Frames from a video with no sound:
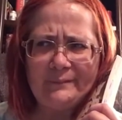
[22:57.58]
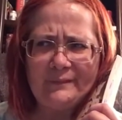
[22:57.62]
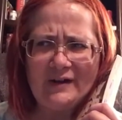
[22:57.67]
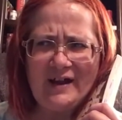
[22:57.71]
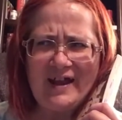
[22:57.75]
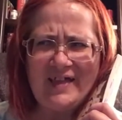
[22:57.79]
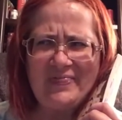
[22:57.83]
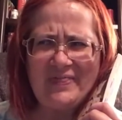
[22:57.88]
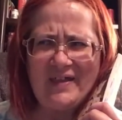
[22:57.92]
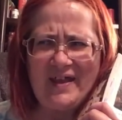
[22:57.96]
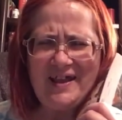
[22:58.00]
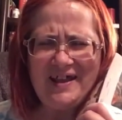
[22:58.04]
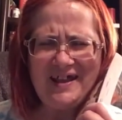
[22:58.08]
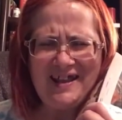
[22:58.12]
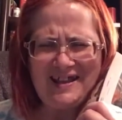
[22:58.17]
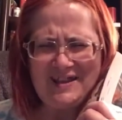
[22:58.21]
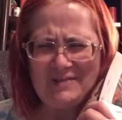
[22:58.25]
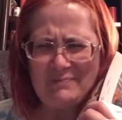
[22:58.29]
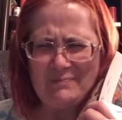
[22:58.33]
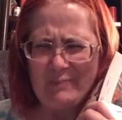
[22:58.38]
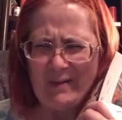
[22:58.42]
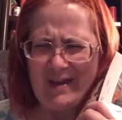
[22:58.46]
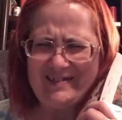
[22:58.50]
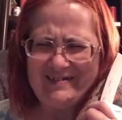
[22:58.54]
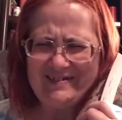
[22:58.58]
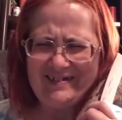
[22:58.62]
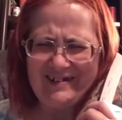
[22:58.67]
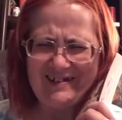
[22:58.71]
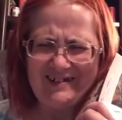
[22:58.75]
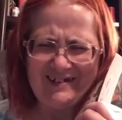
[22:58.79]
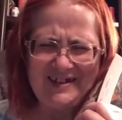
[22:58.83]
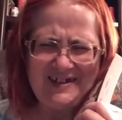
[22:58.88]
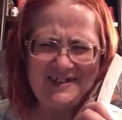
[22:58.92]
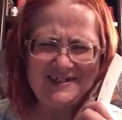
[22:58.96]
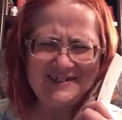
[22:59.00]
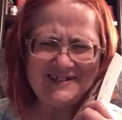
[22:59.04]
I think it's
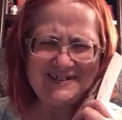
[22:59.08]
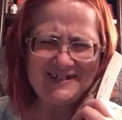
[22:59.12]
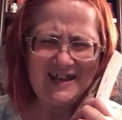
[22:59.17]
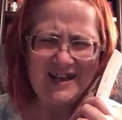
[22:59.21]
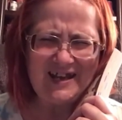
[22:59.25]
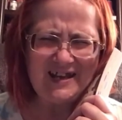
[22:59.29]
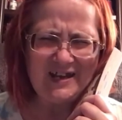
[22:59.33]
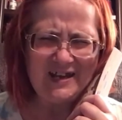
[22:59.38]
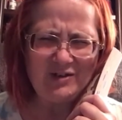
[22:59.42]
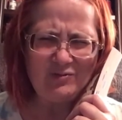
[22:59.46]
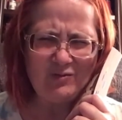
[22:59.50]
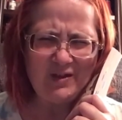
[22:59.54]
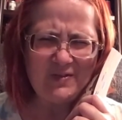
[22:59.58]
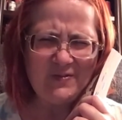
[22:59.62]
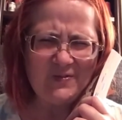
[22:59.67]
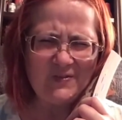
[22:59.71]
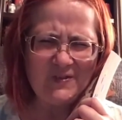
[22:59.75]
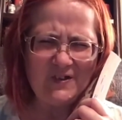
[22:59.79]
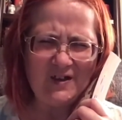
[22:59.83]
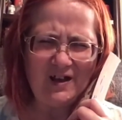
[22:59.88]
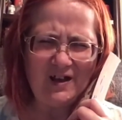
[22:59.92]
basically staying with the,